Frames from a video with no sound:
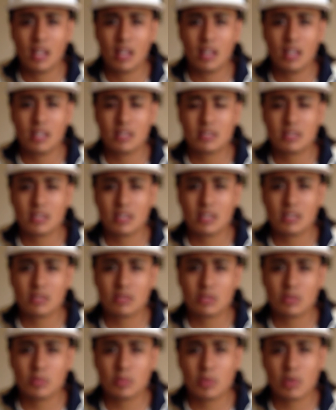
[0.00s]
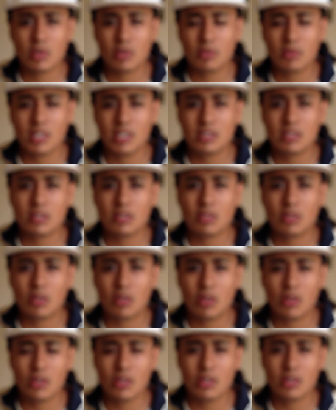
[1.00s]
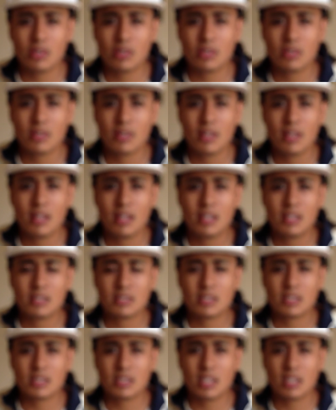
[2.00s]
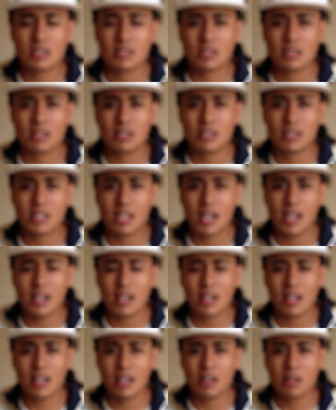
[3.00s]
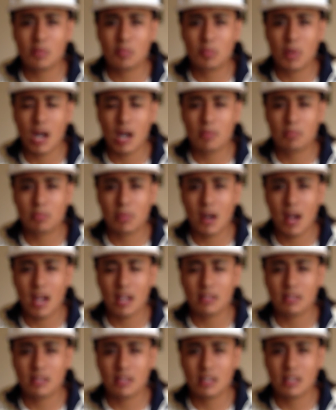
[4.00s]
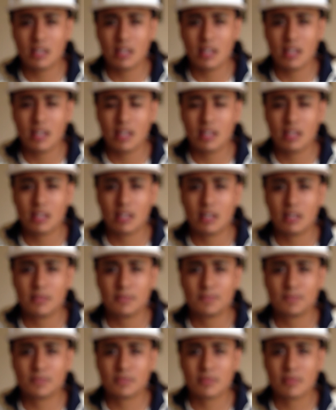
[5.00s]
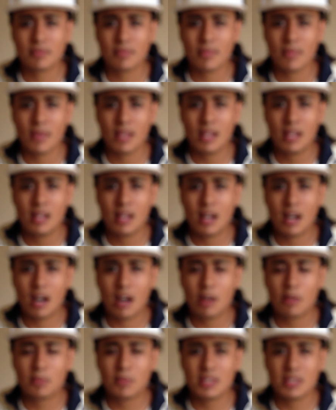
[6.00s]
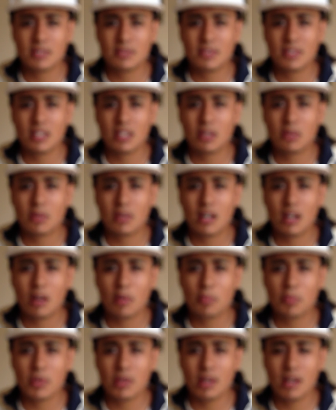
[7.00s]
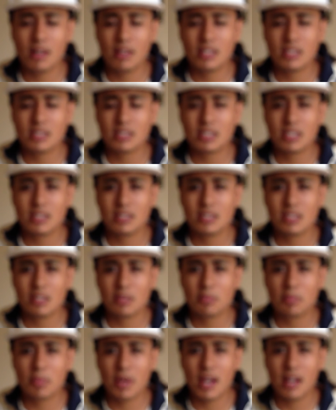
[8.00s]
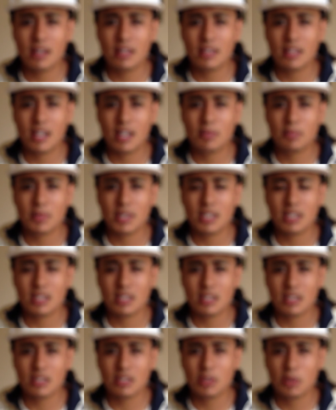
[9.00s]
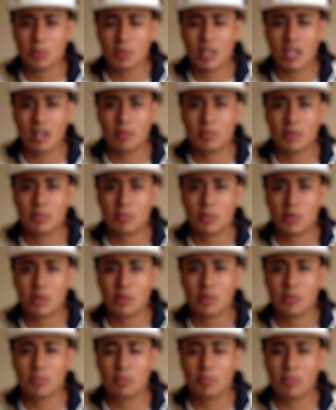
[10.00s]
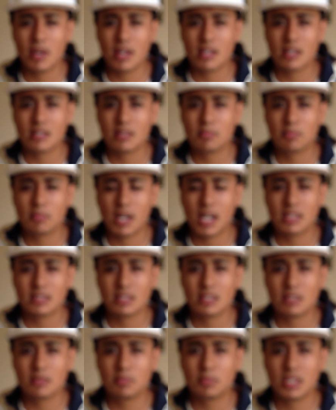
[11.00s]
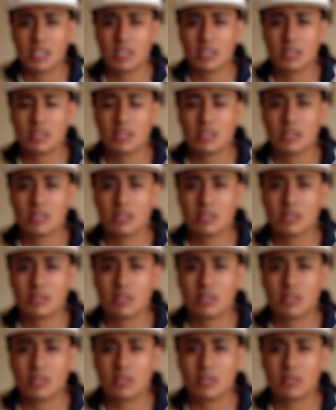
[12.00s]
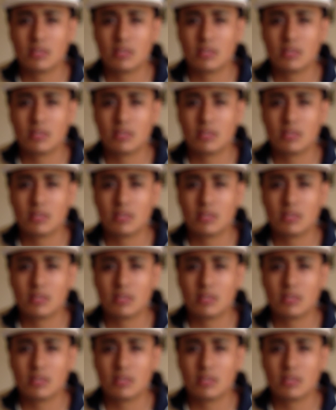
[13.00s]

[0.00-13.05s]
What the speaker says: listening to motivational audio, such as Earl Nightingale, Bob Proctor, and I hope this video will help you out in changing your paradigm and you become a more better and positive person. So,